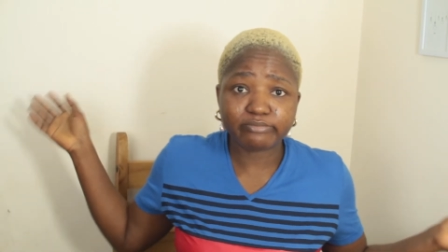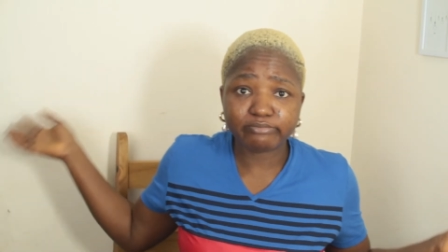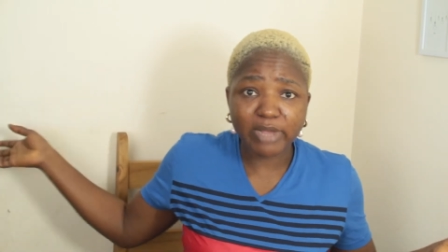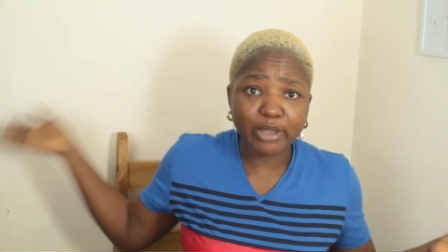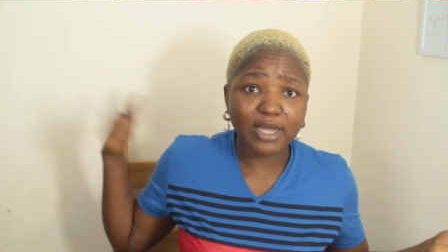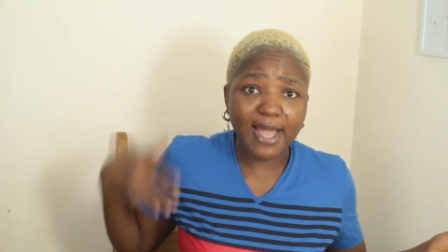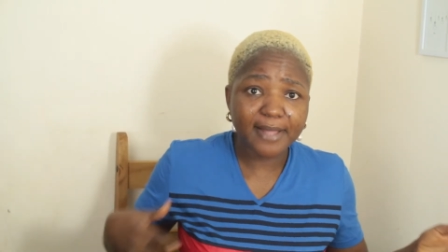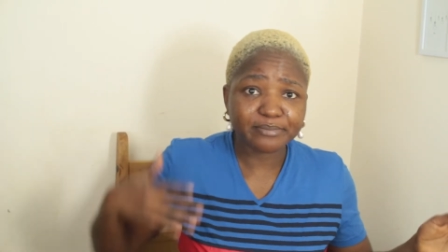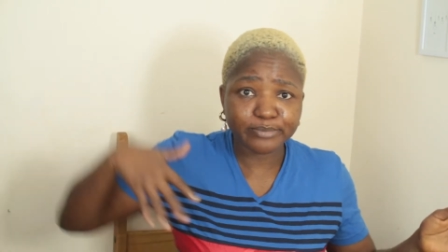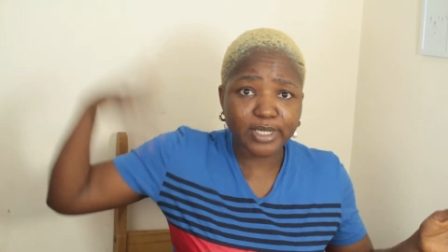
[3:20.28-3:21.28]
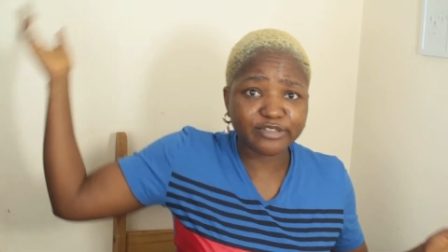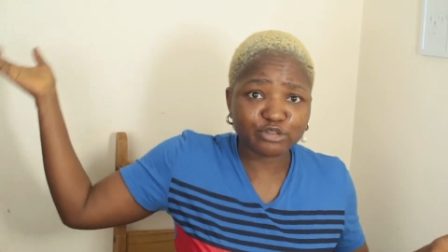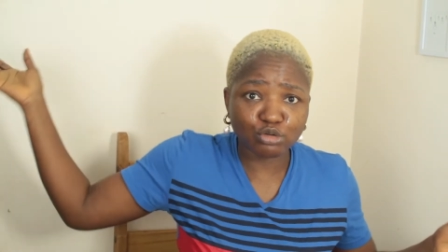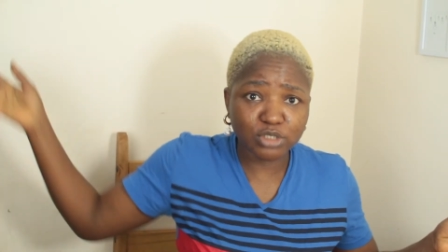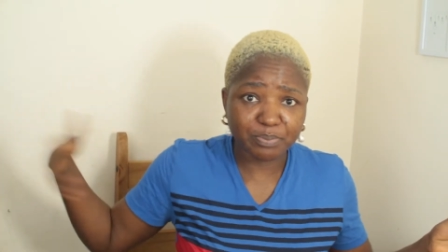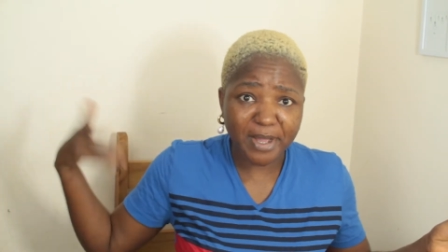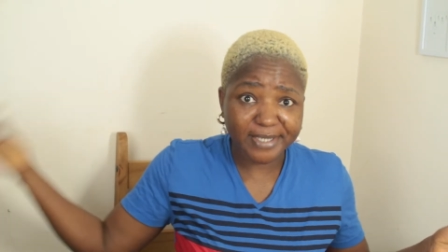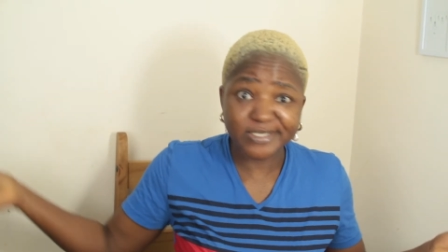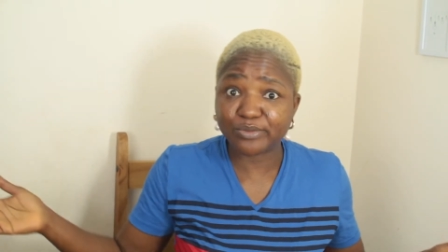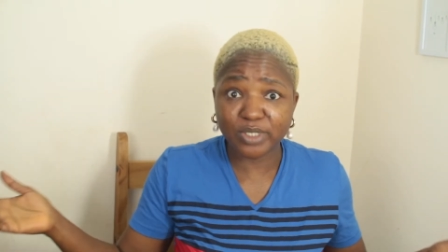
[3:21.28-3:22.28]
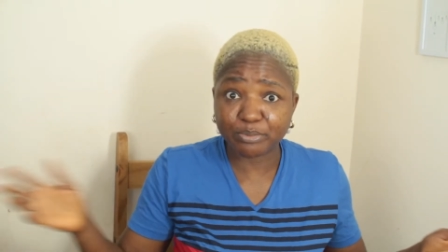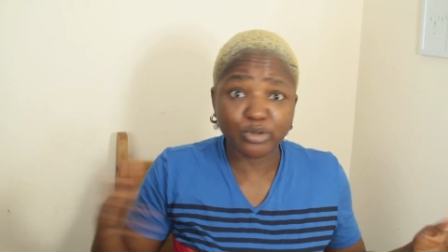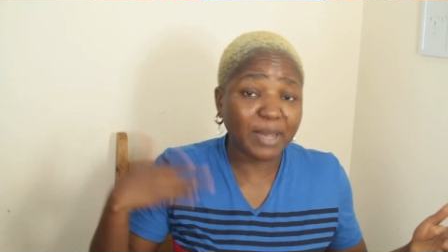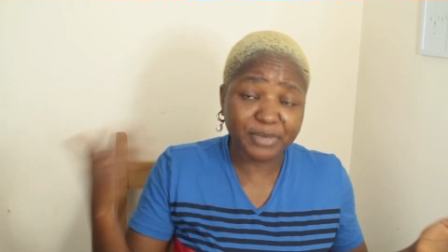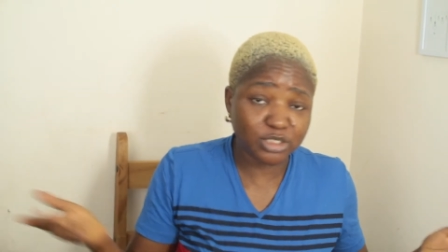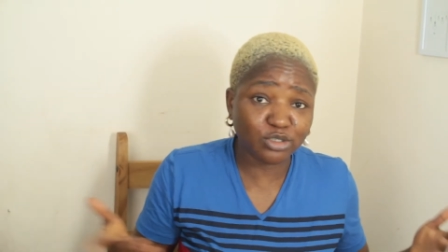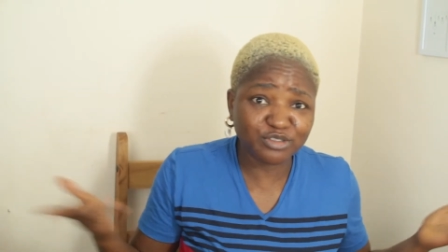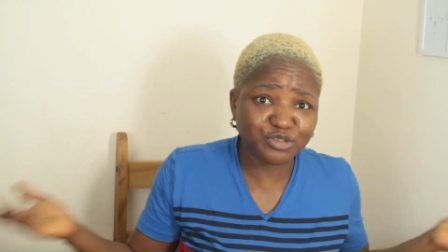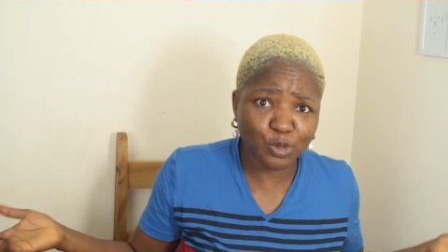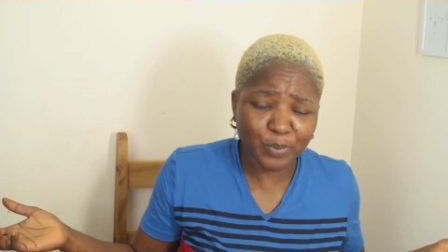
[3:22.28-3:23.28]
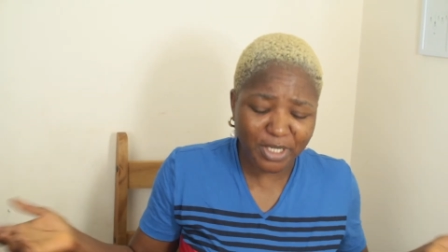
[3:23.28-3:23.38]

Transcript: my Oga has thrown the packet away, but it doesn't stop